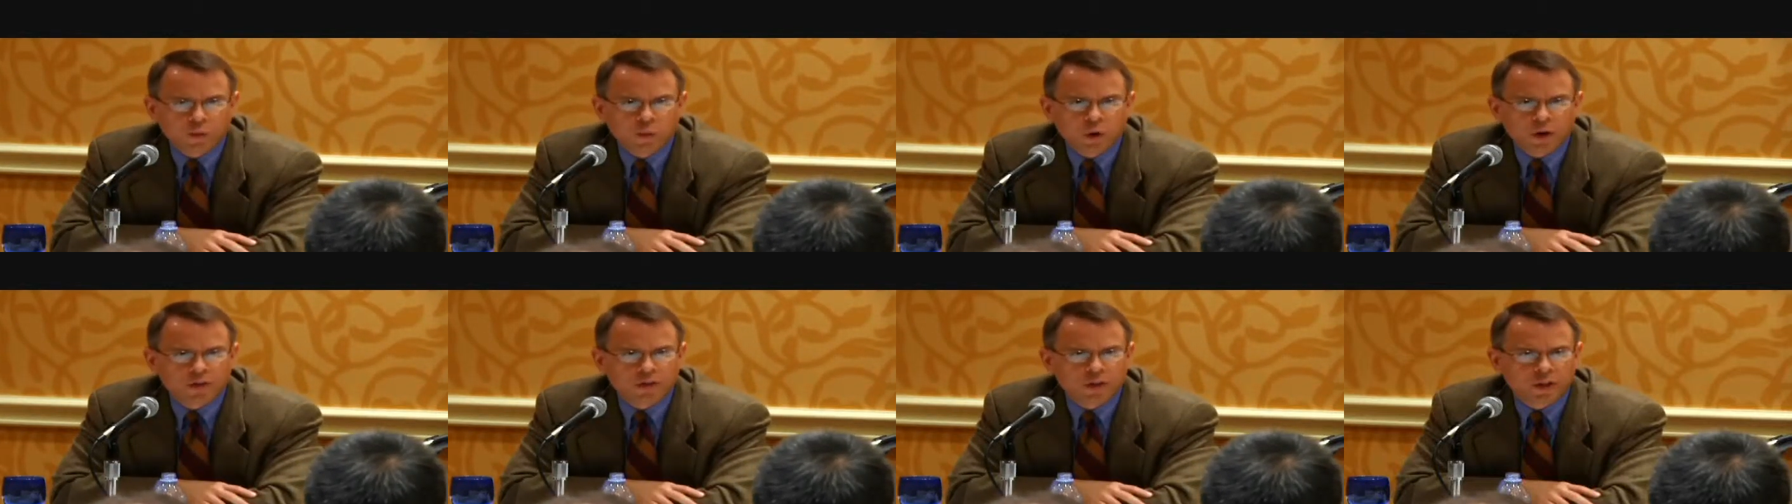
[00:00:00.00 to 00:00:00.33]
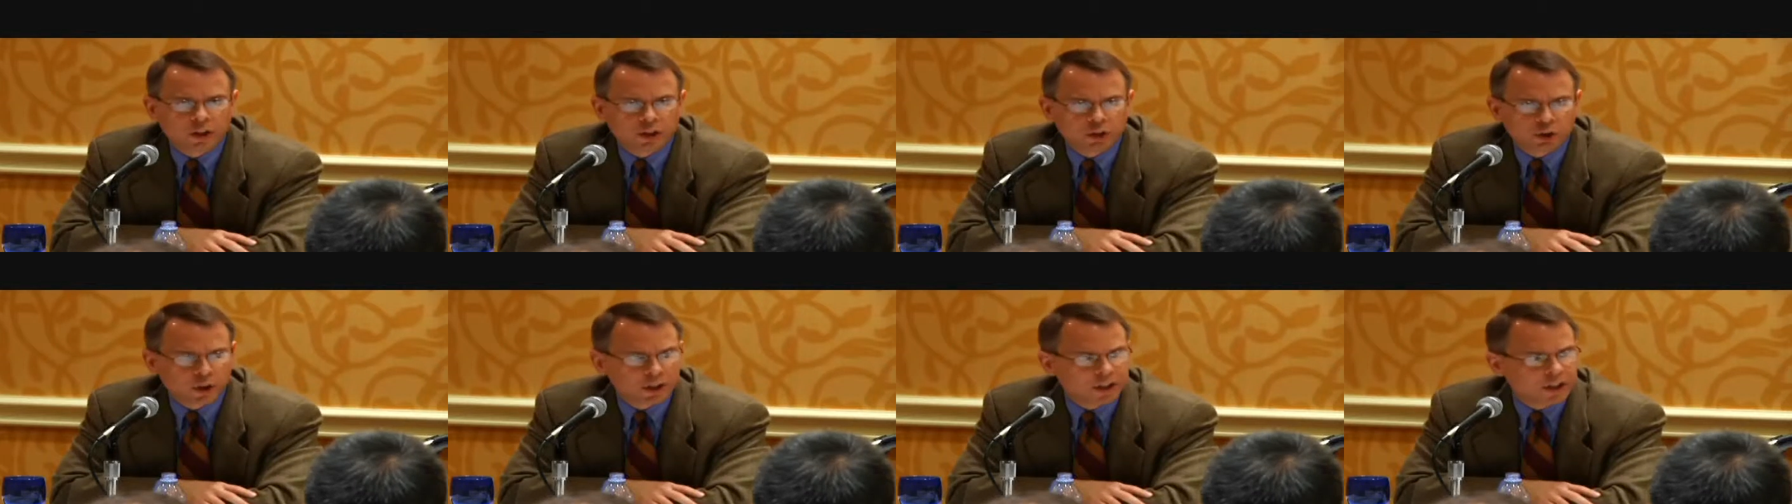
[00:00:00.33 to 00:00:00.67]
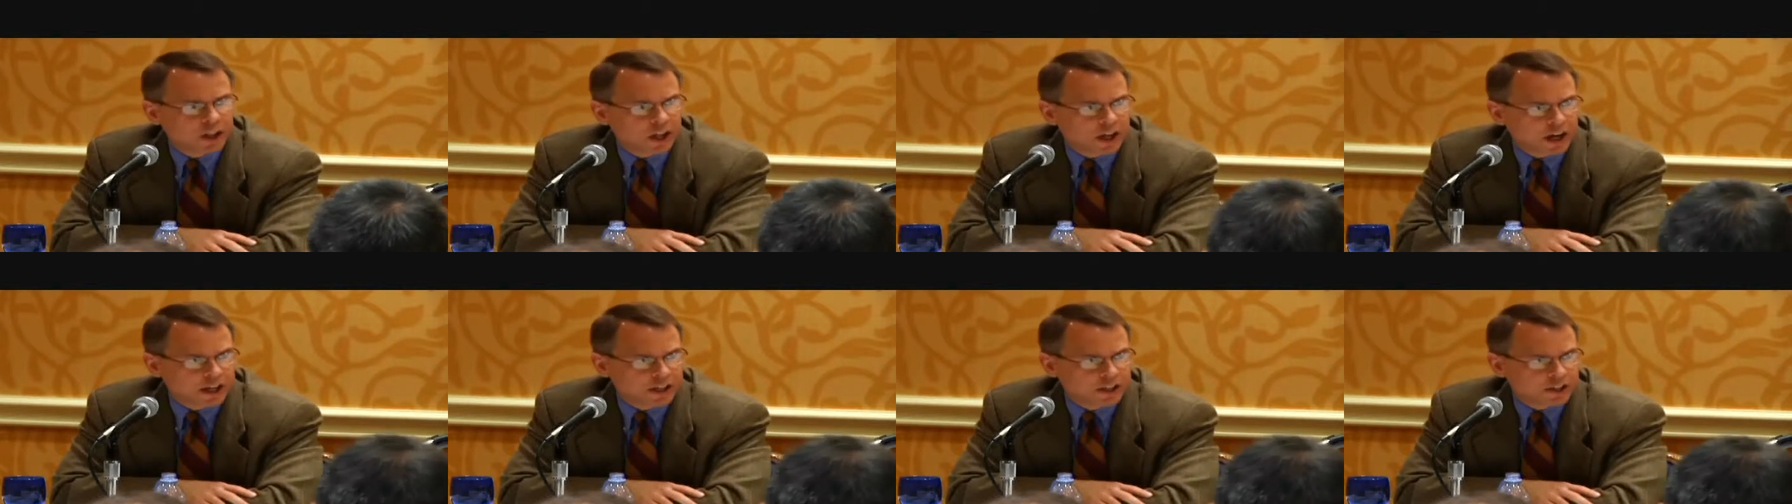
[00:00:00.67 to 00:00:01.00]
what the trend
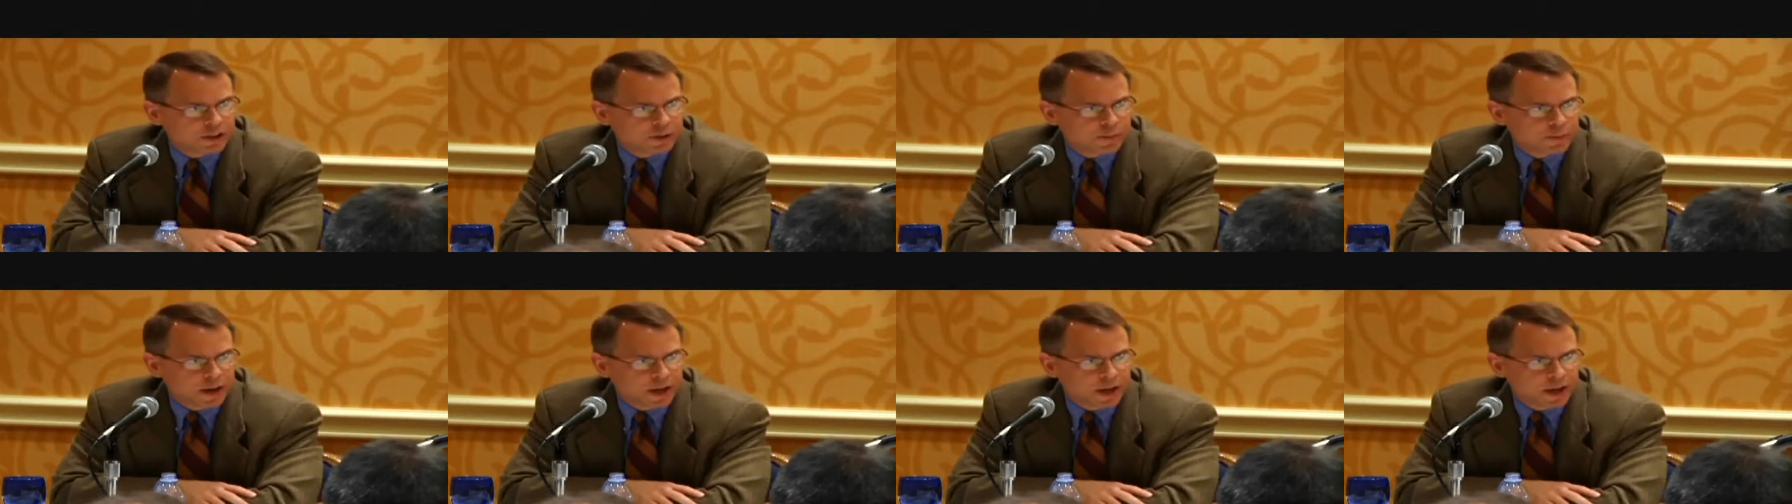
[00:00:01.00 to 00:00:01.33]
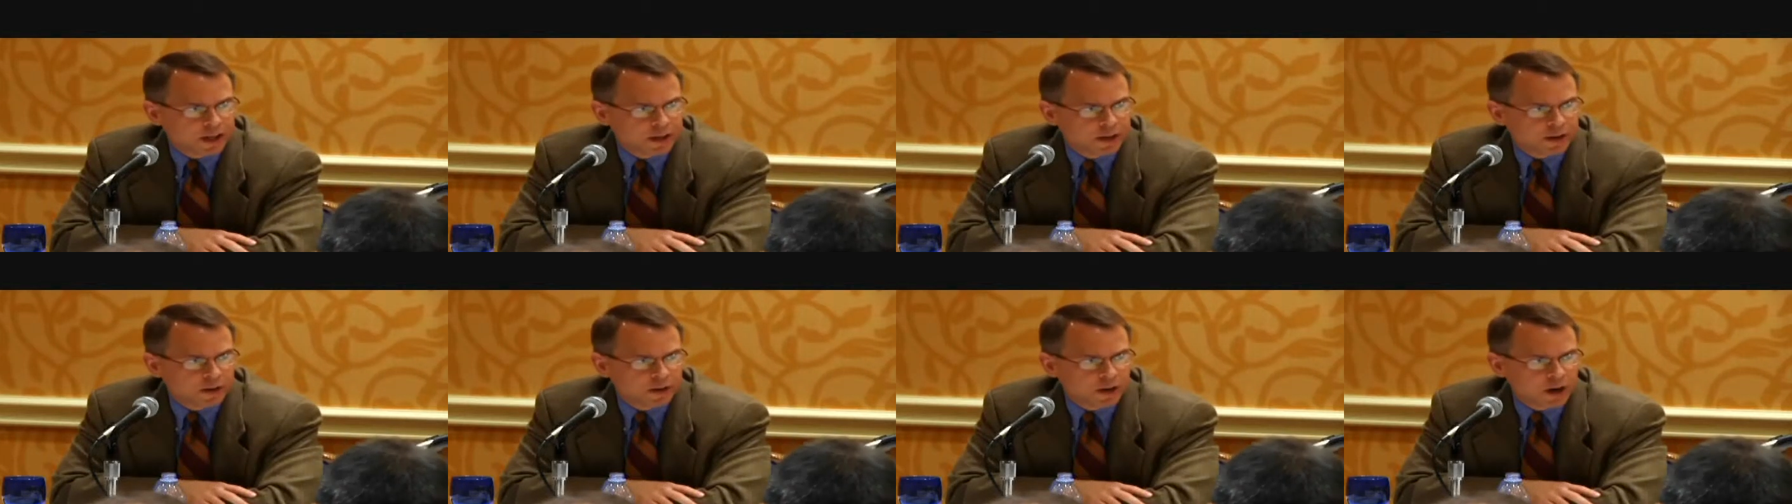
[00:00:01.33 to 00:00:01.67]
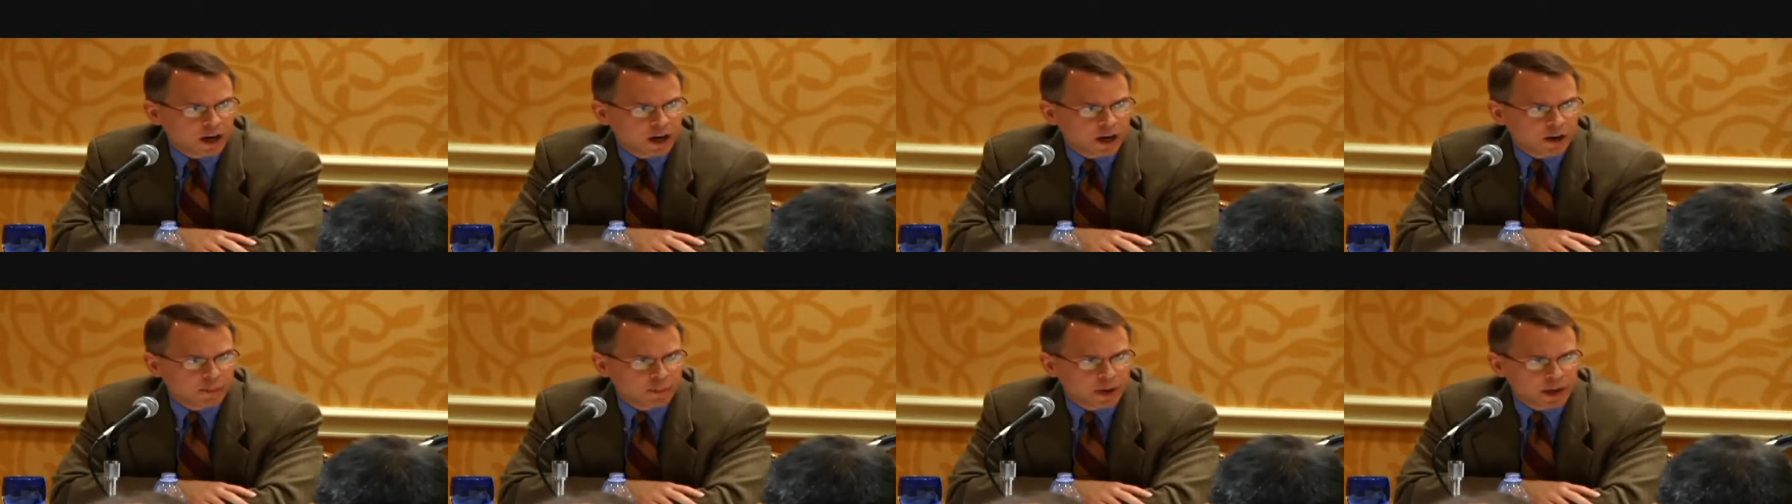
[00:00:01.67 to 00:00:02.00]
lines
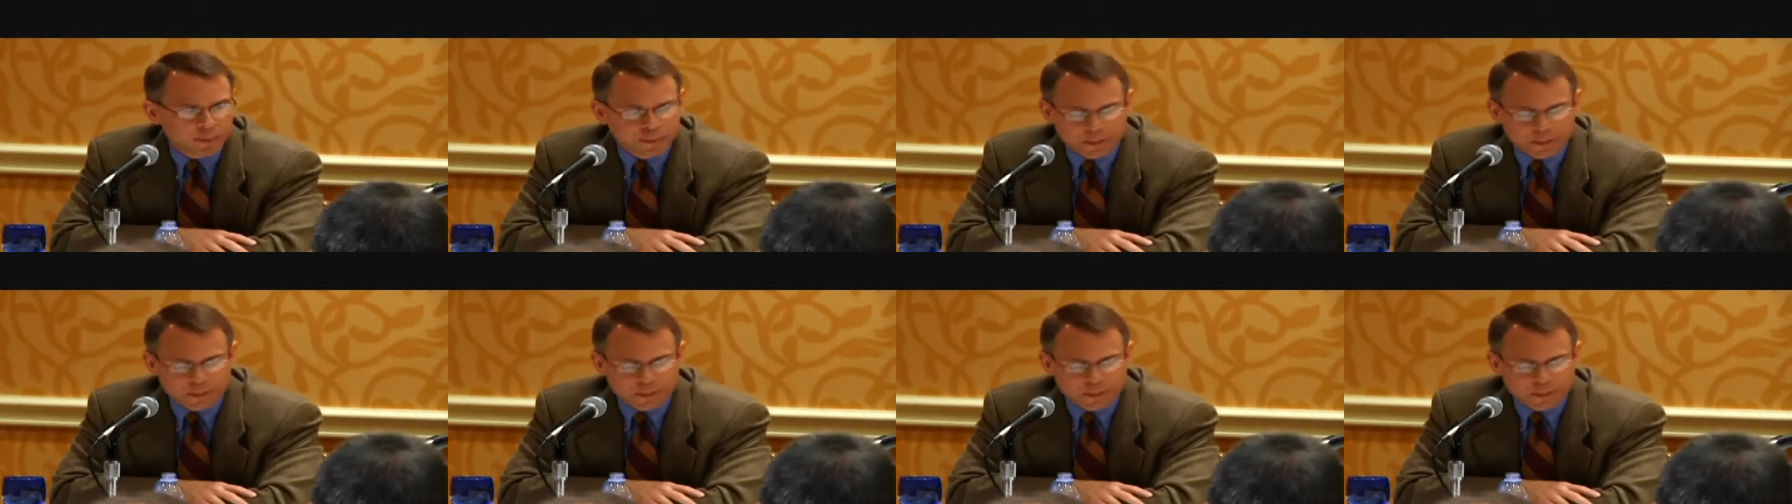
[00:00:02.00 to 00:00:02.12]
may